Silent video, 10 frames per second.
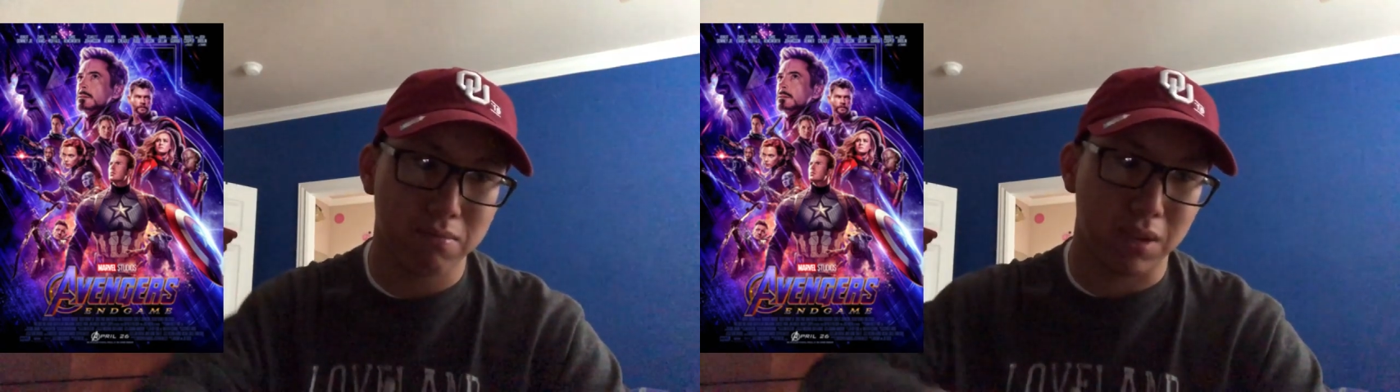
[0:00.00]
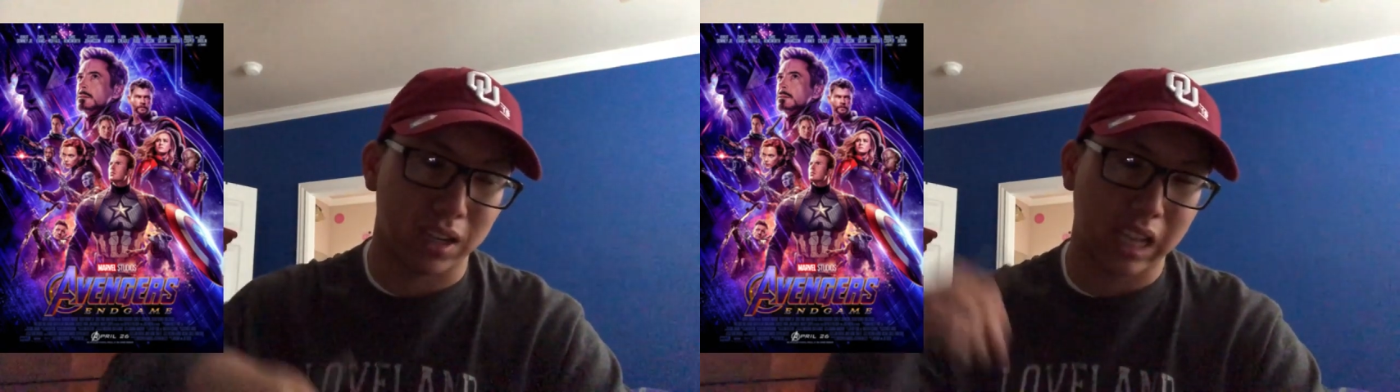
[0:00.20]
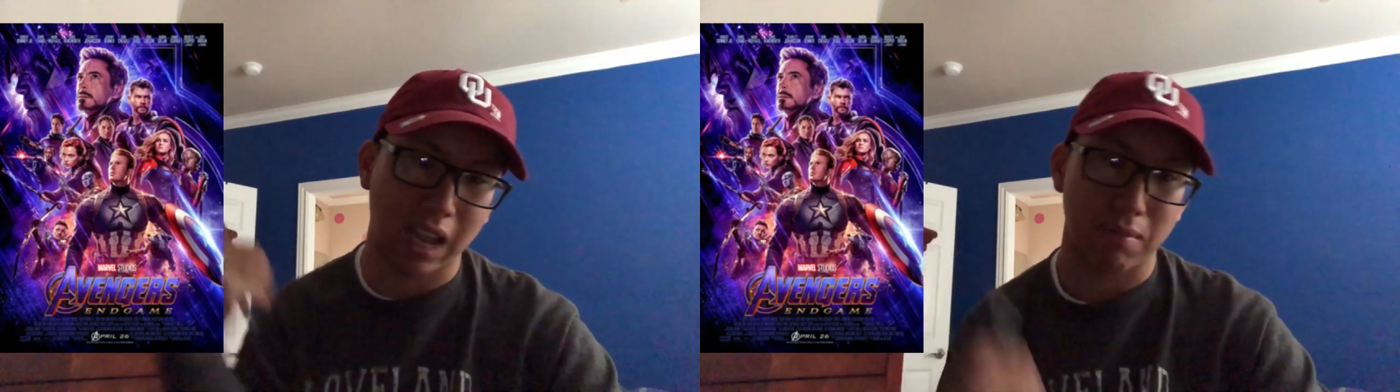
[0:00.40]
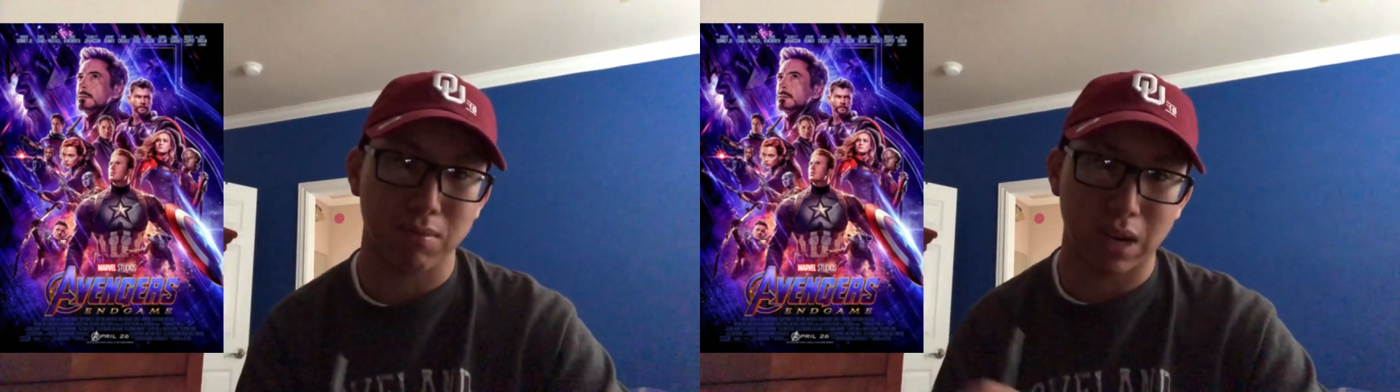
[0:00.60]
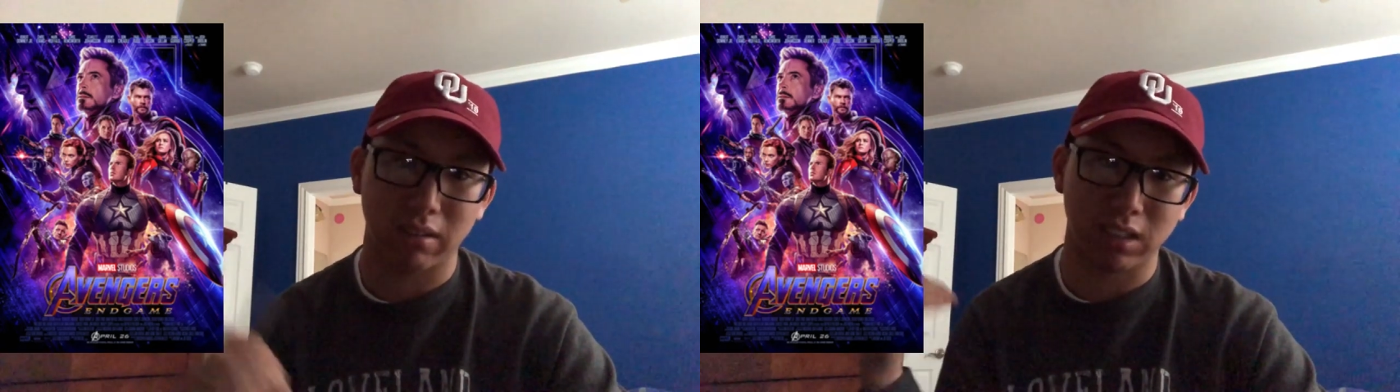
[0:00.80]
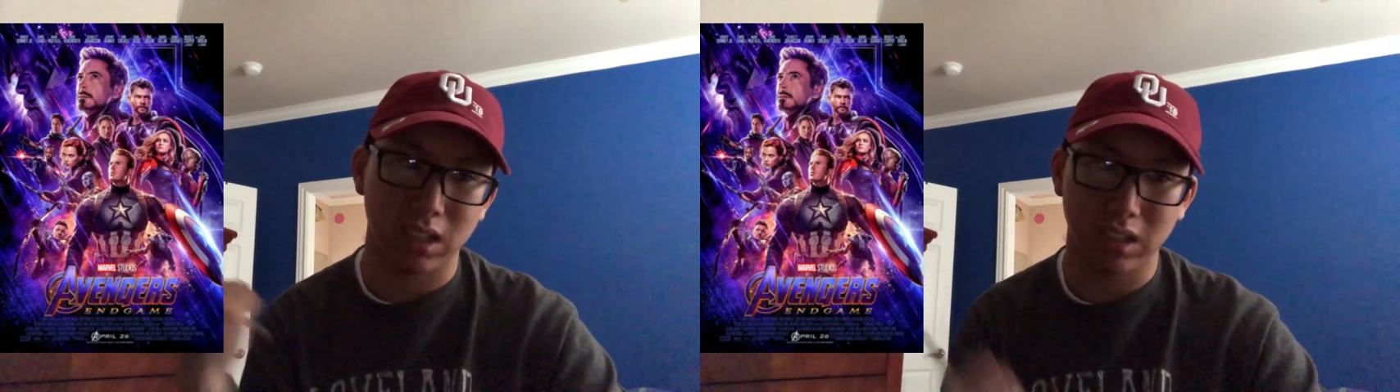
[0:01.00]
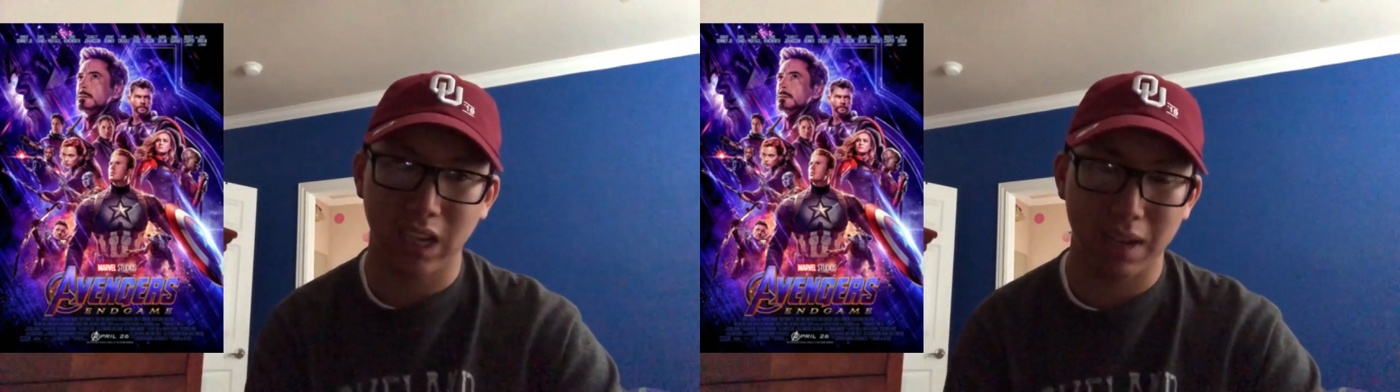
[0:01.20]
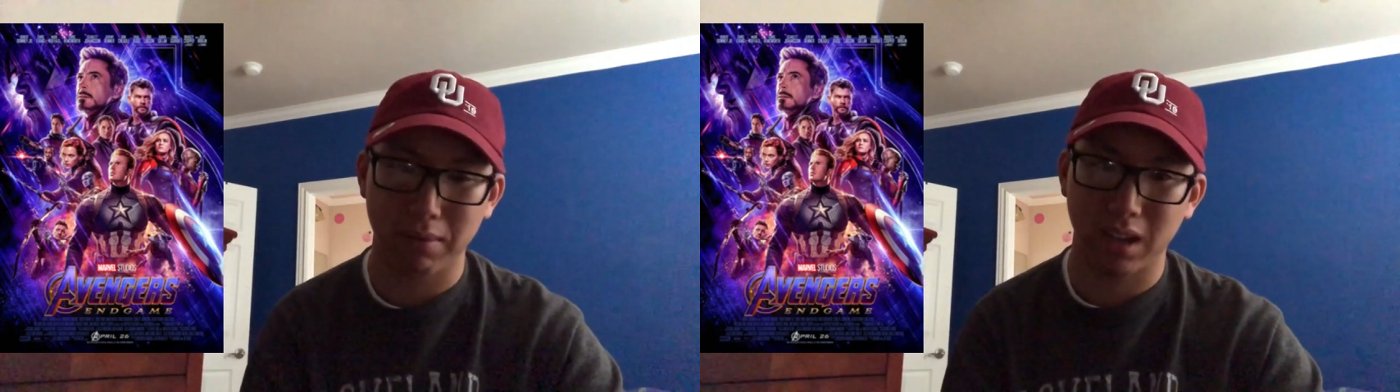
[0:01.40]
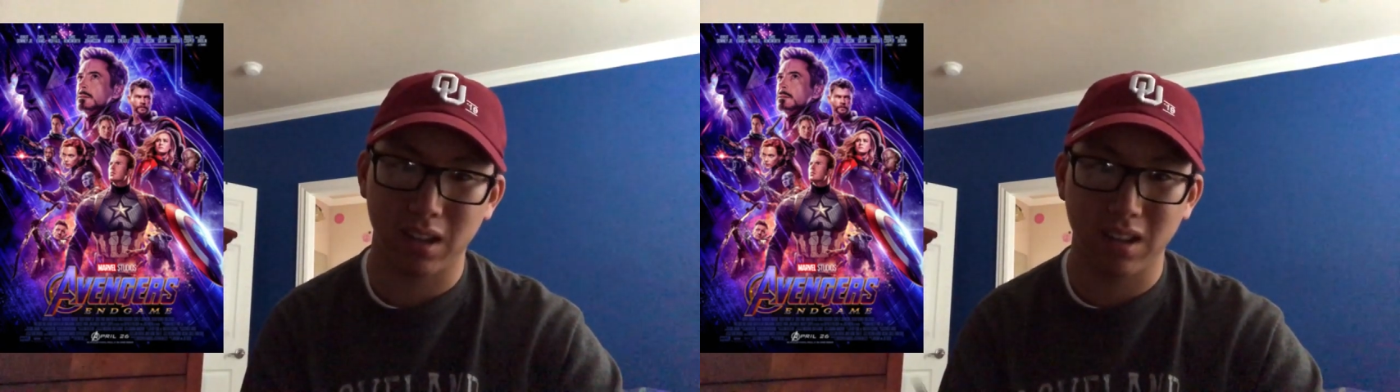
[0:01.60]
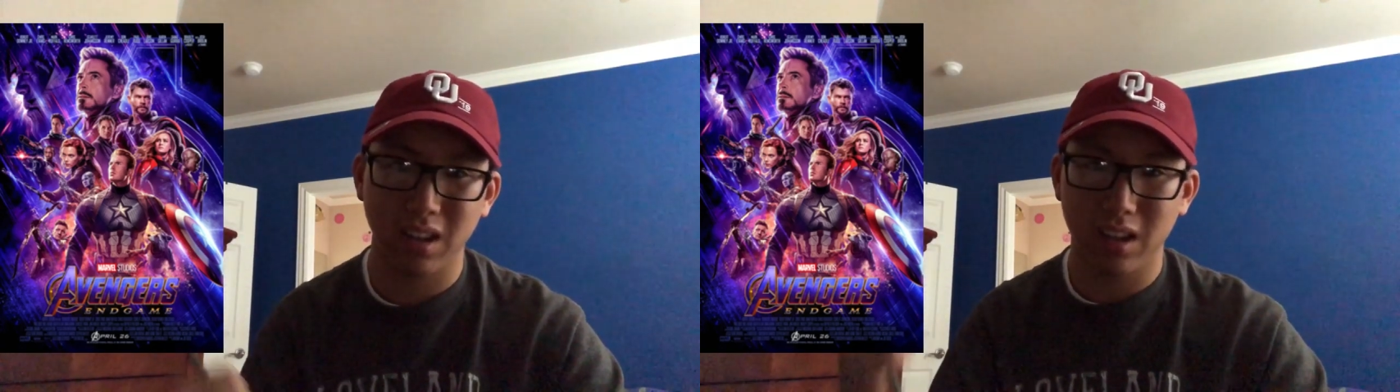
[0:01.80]
but Captain Marvel just came
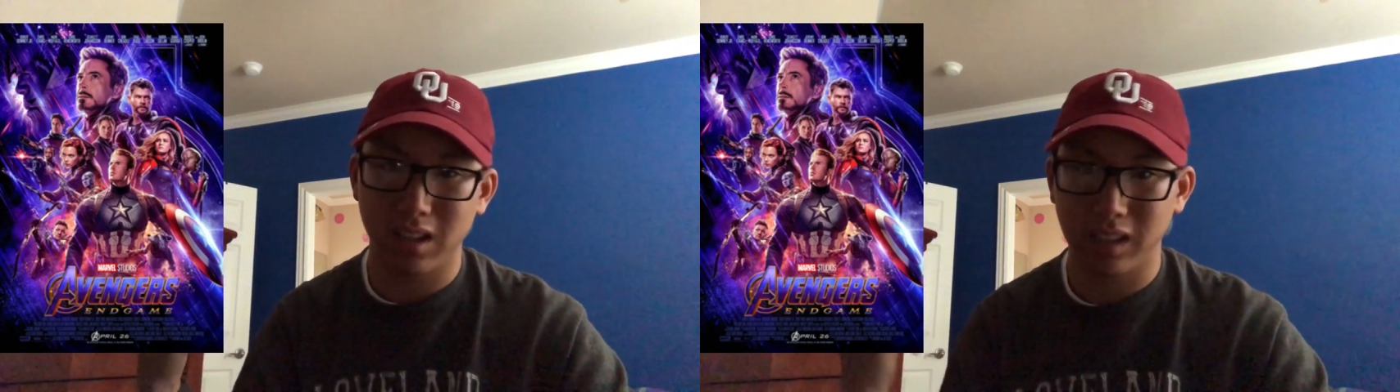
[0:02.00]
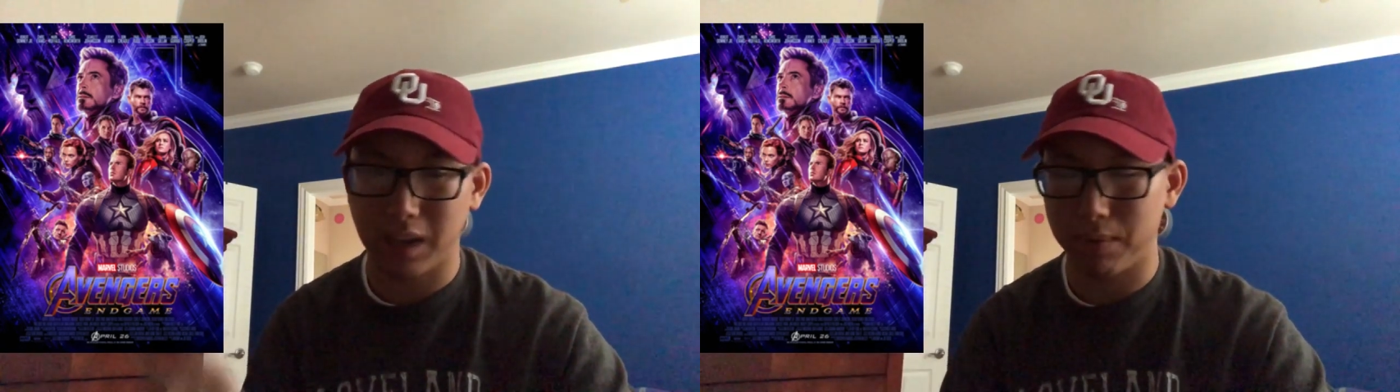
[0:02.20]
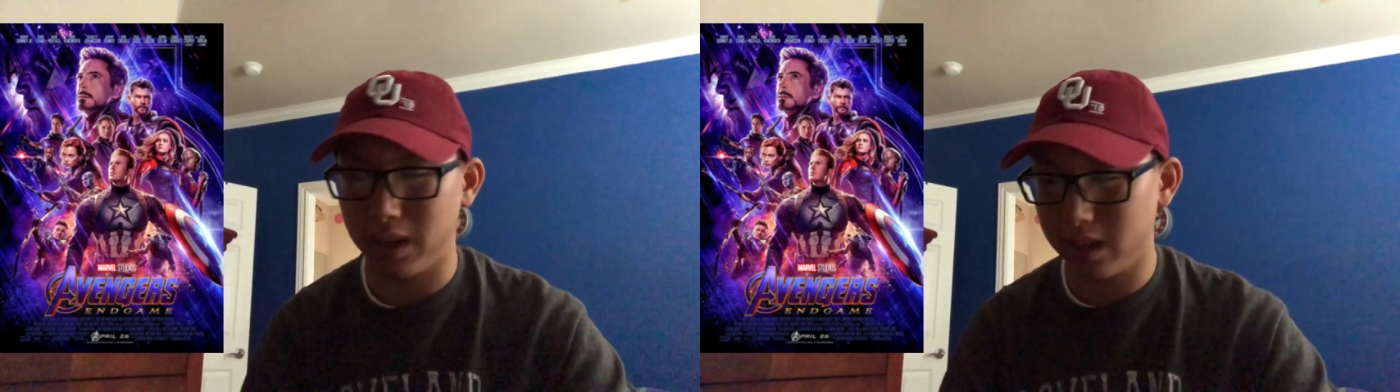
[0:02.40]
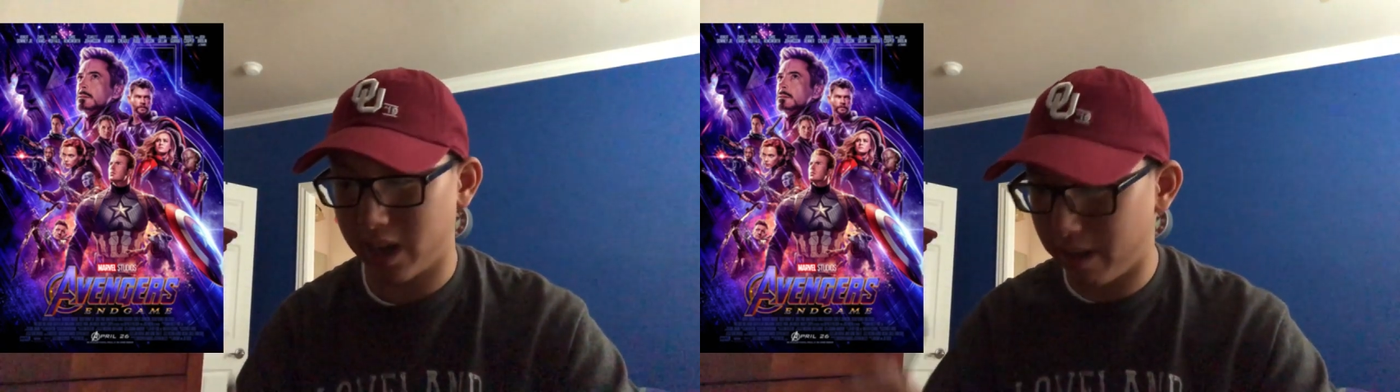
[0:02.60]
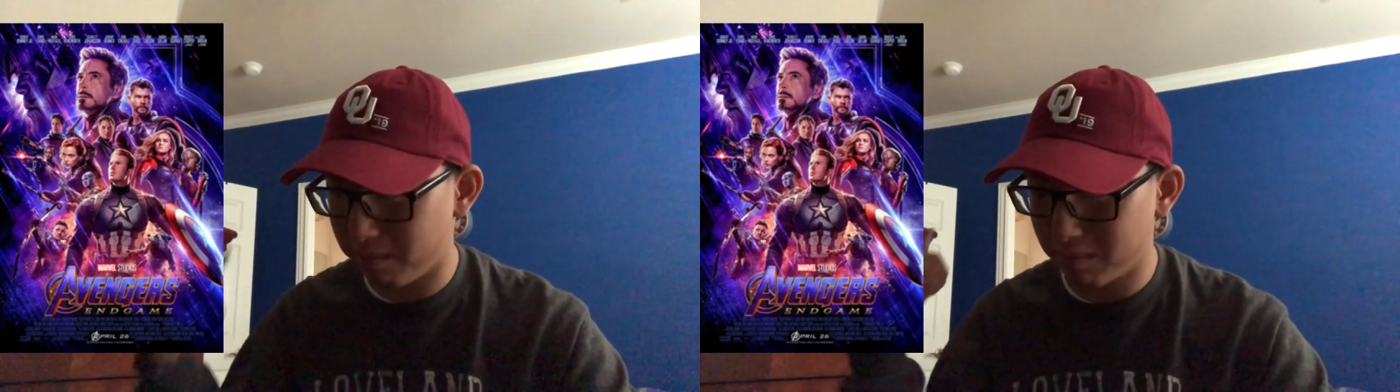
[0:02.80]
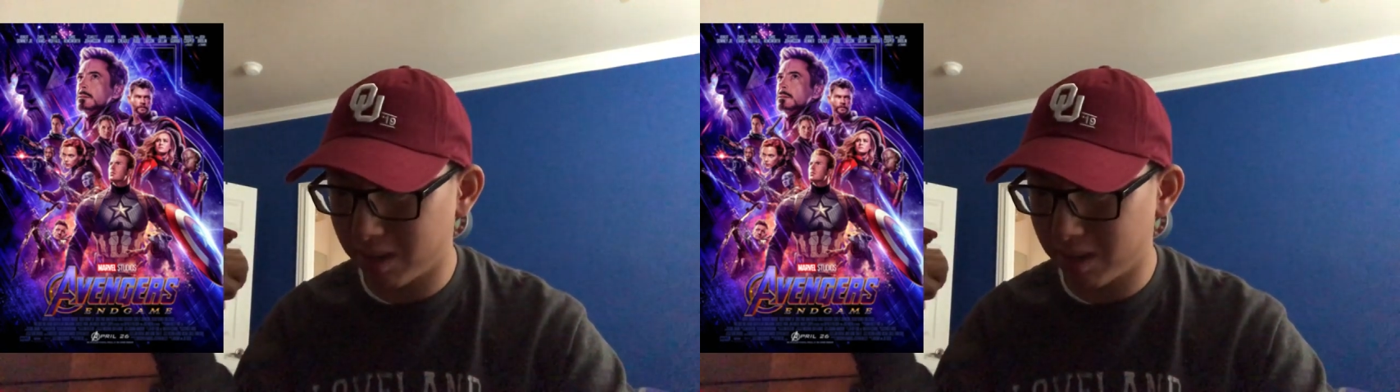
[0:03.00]
in came in time,